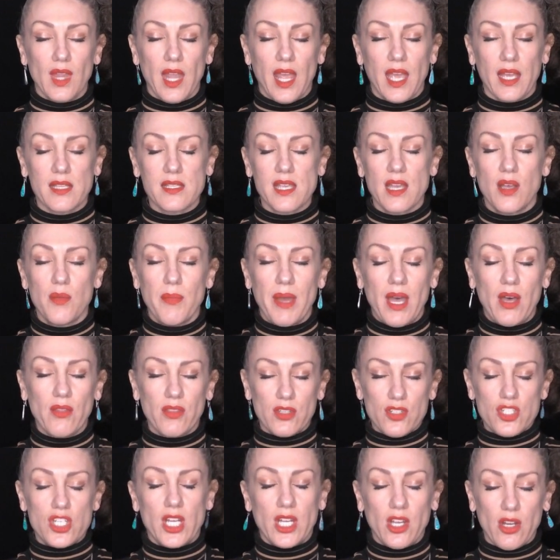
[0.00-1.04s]
Exhale, mouth,
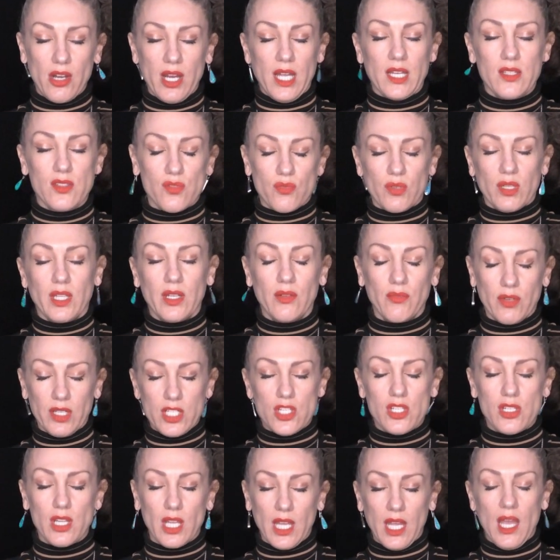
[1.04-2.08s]
and shake your hands really
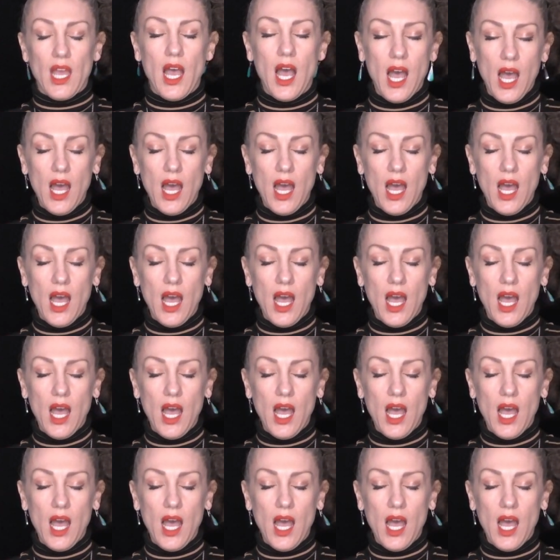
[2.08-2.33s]
rigidly.